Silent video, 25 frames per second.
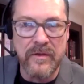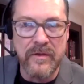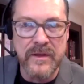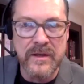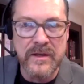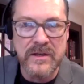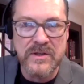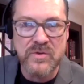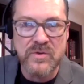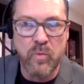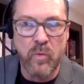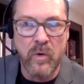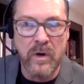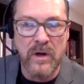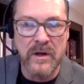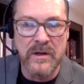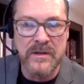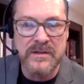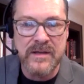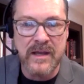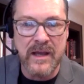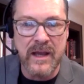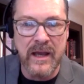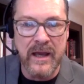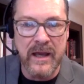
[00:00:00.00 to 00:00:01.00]
this
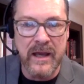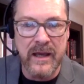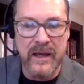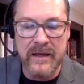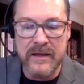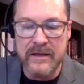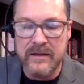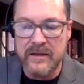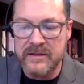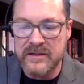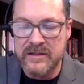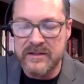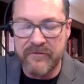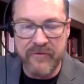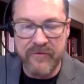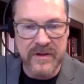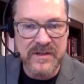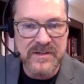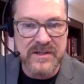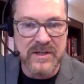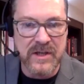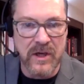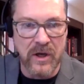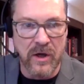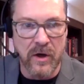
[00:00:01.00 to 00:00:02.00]
was a
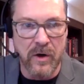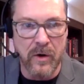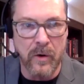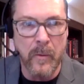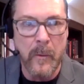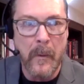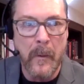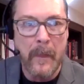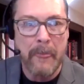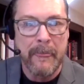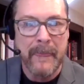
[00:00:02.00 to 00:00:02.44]
Defixio,